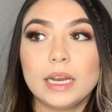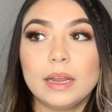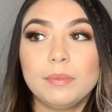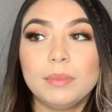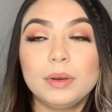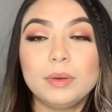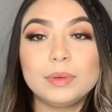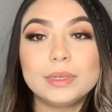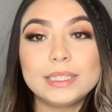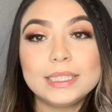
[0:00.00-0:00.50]
I've
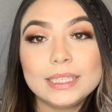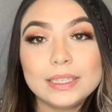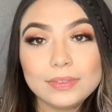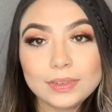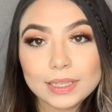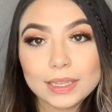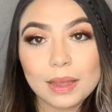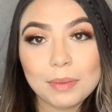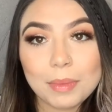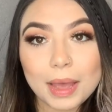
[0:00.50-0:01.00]
been
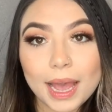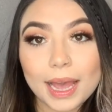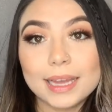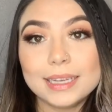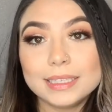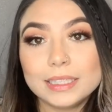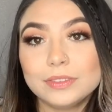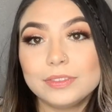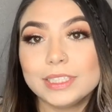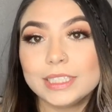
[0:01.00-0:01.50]
receiving them
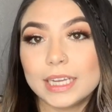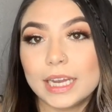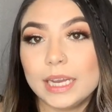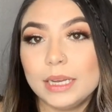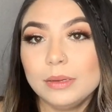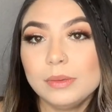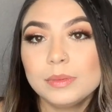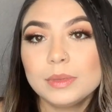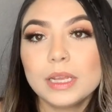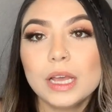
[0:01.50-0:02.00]
at different
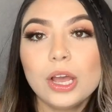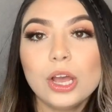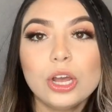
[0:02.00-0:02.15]
times.